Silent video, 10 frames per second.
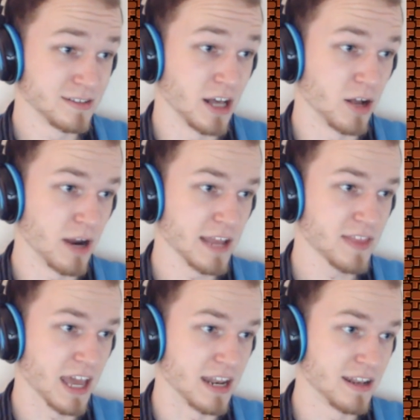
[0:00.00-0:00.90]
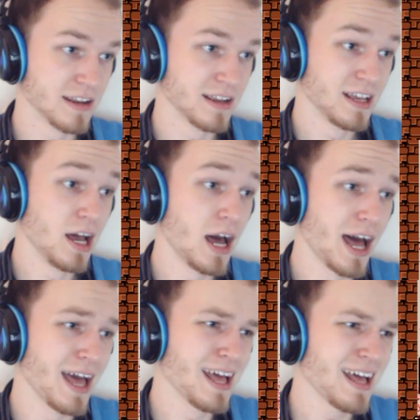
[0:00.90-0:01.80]
Alright then.
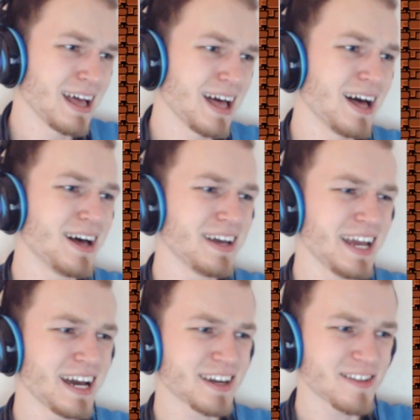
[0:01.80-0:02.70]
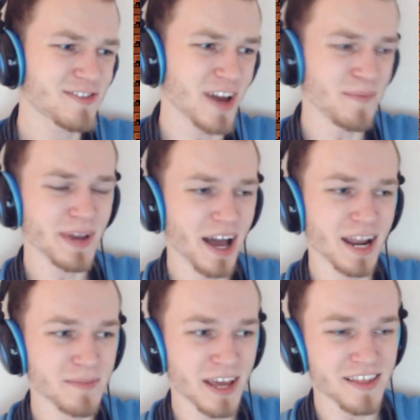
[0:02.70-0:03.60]
Huh! Oh yeah, because jumping on
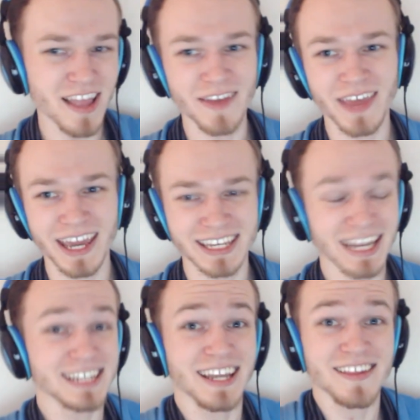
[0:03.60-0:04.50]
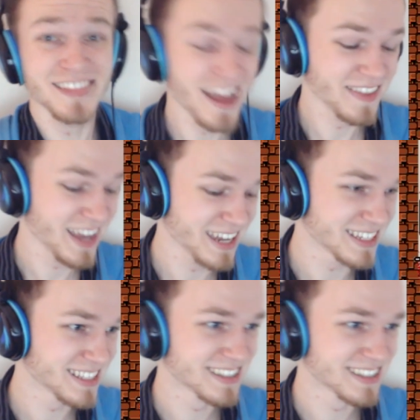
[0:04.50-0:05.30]
him does nothing. It does nothing.